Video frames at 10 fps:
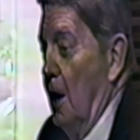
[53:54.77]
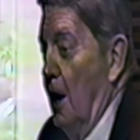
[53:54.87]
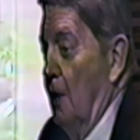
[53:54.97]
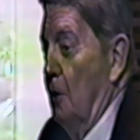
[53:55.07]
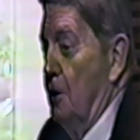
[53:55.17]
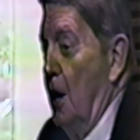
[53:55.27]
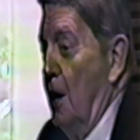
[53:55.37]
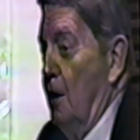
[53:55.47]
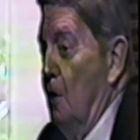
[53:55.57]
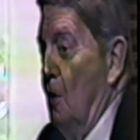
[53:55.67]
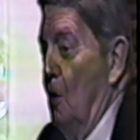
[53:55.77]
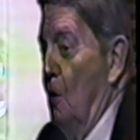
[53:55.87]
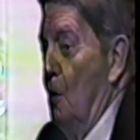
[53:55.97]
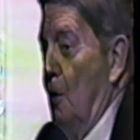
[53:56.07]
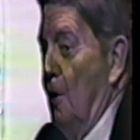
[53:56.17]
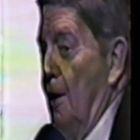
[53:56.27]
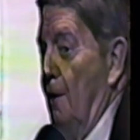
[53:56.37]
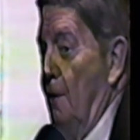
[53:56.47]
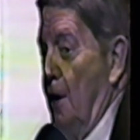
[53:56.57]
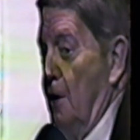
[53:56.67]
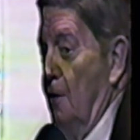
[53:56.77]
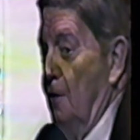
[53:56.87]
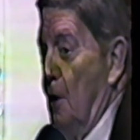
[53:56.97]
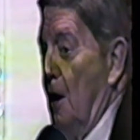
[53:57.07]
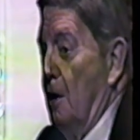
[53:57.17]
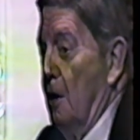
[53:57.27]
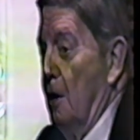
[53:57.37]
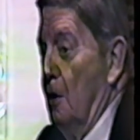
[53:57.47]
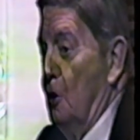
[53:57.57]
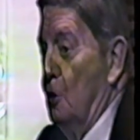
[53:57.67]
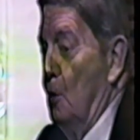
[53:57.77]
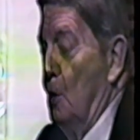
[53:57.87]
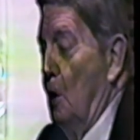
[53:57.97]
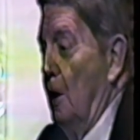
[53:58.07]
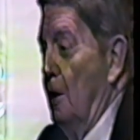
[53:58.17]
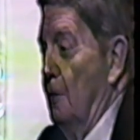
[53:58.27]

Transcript: and will take no more effective part in this war.